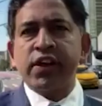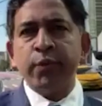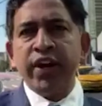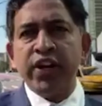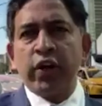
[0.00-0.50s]

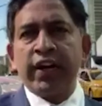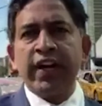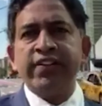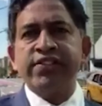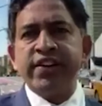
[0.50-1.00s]
Community
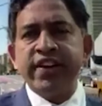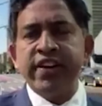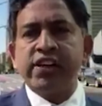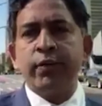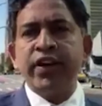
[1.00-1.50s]
organizations,
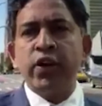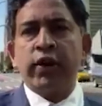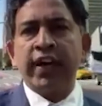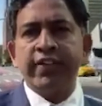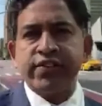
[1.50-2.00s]
Indian community
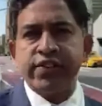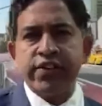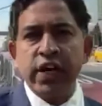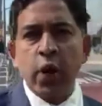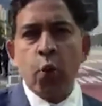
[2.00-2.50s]

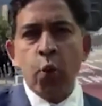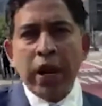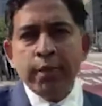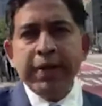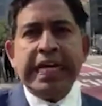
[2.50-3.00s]
organizations
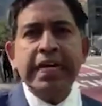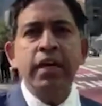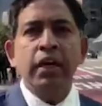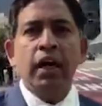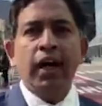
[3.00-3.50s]
will be
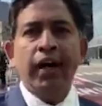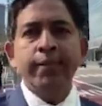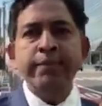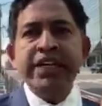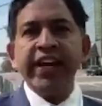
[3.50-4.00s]

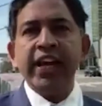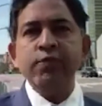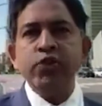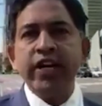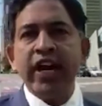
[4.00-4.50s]
uh, meeting
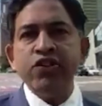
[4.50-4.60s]
him today.